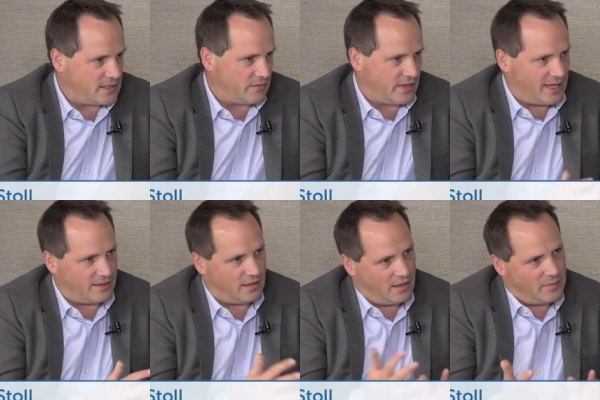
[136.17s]
So we
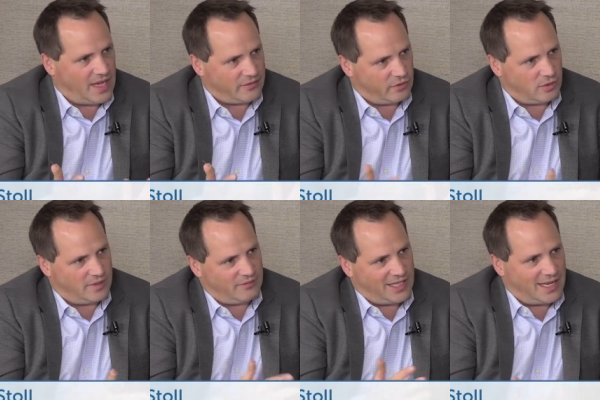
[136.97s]
had a, a platform
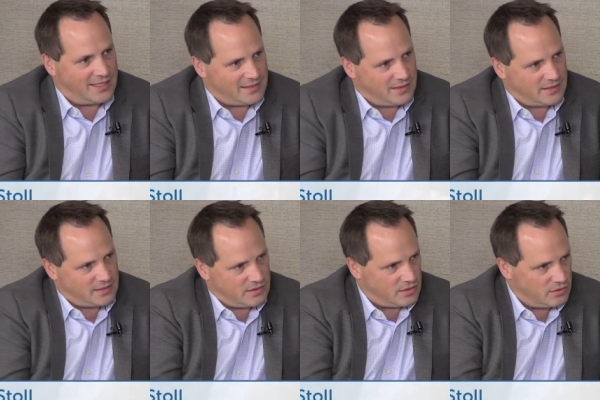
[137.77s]
that we
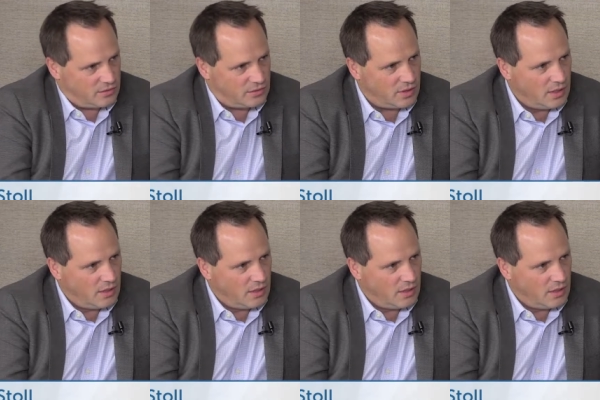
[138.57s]
licensed to